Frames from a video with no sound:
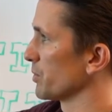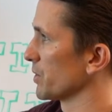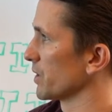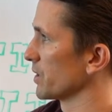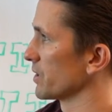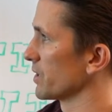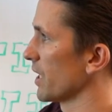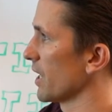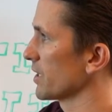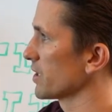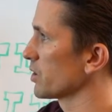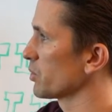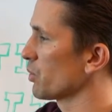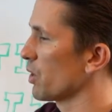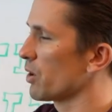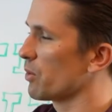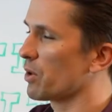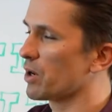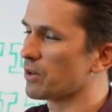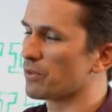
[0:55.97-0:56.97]
because that's
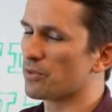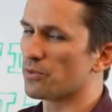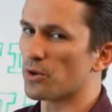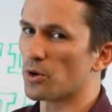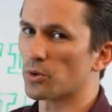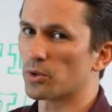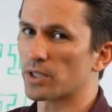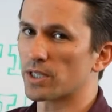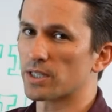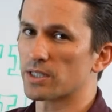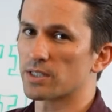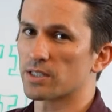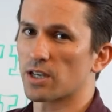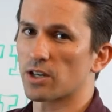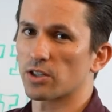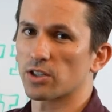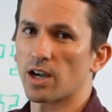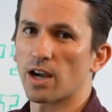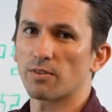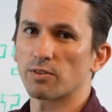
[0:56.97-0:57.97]
where I want to focus
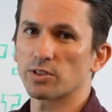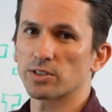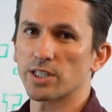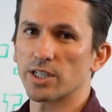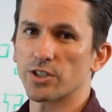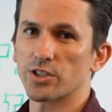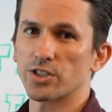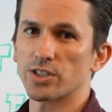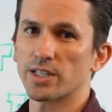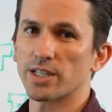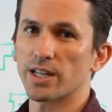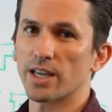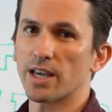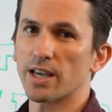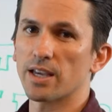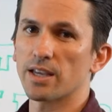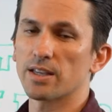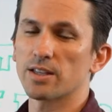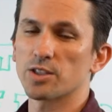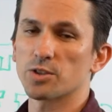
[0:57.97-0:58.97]
our conversation
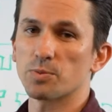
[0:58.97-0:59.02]
today,